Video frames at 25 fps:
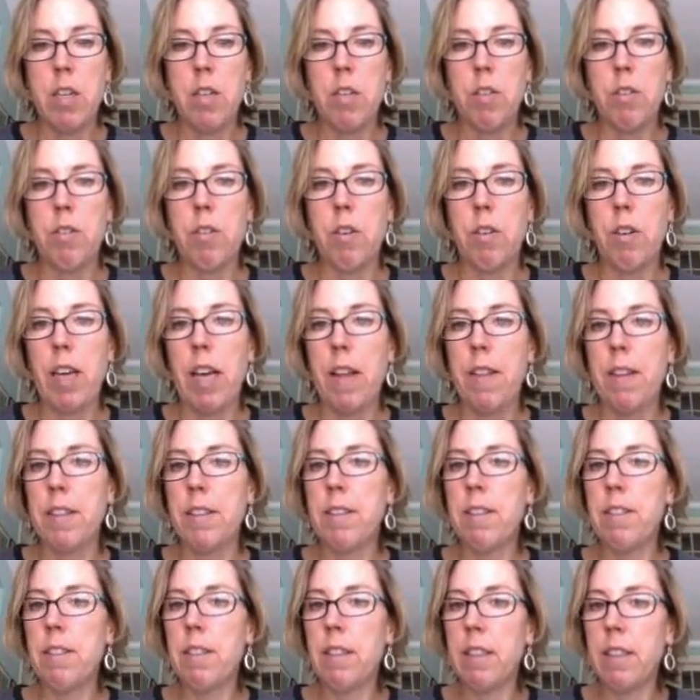So again,
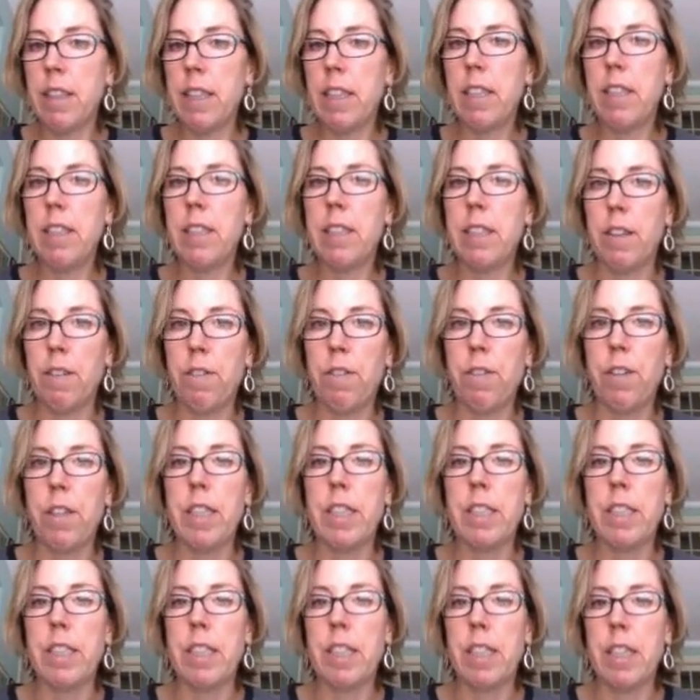this is a little
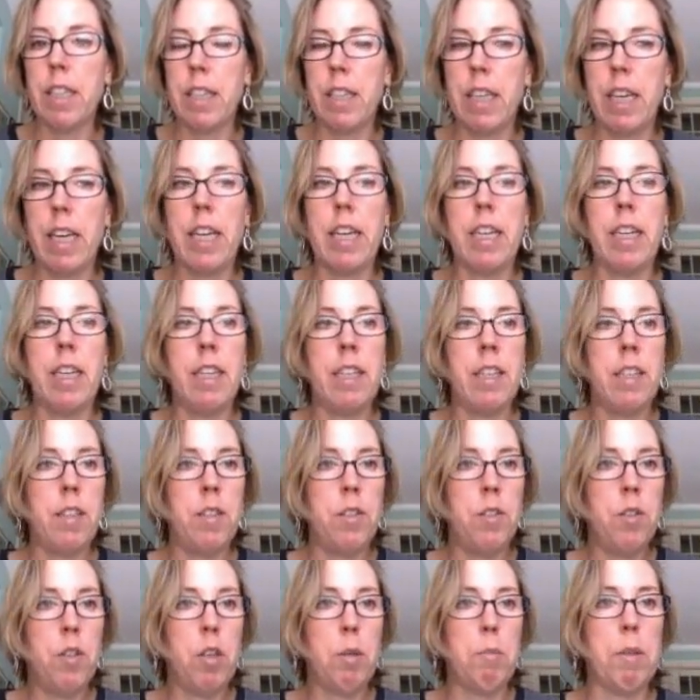different than
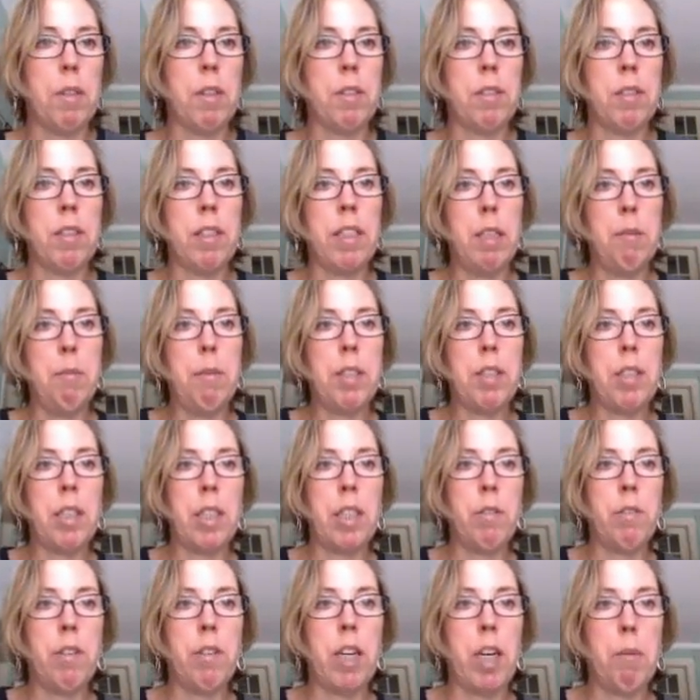normal. So let me show
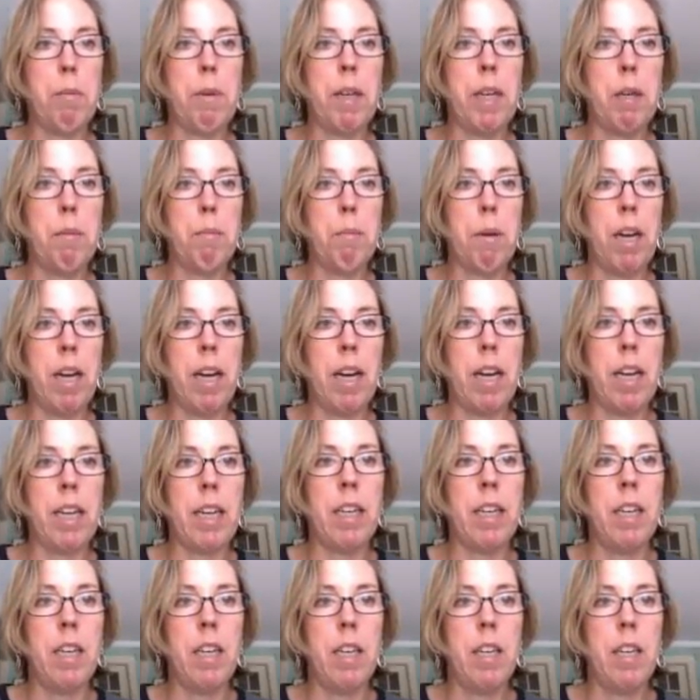you what I mean by